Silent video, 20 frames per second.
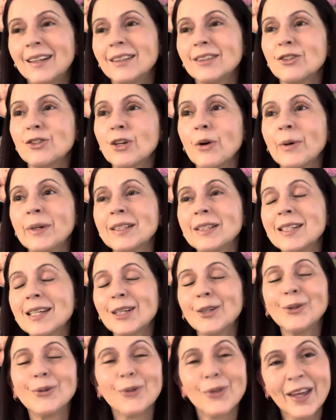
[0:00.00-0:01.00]
So
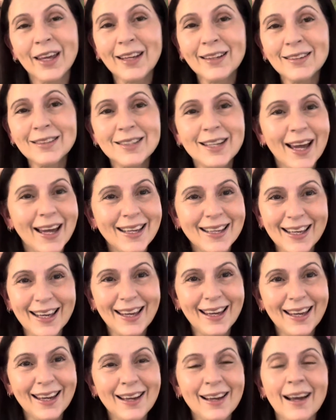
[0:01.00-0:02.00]
until then, take
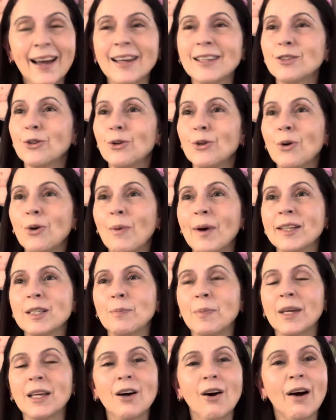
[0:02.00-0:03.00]
care. As always,
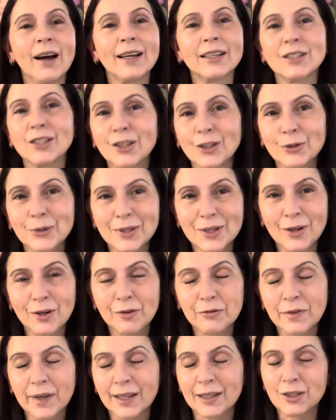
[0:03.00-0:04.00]
be kind to
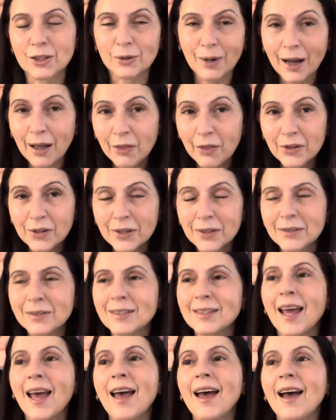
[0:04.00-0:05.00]
yourself and to
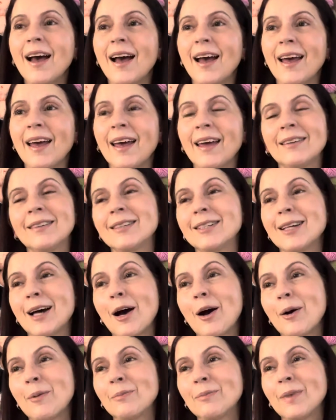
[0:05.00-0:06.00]
others, and
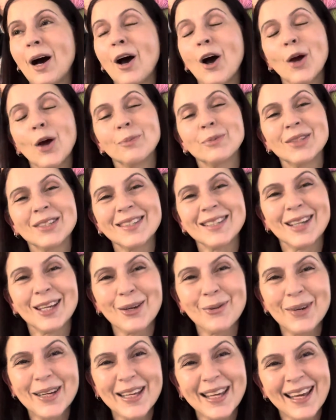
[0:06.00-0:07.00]
I hope to see
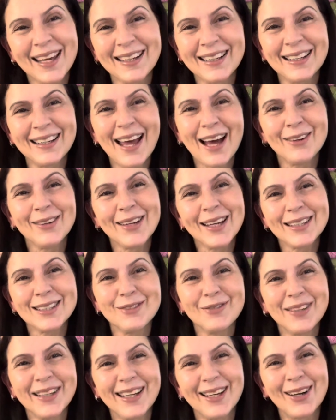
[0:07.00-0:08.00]
you again in our
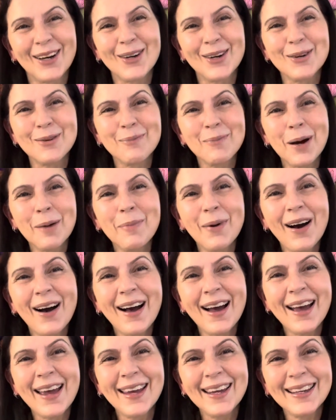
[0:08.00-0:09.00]
next video. Bye
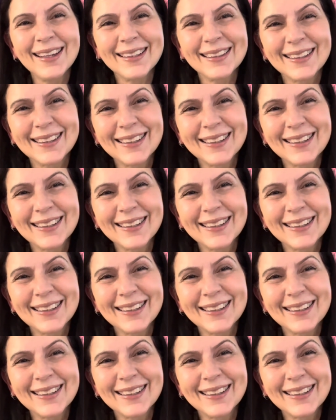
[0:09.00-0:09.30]
bye.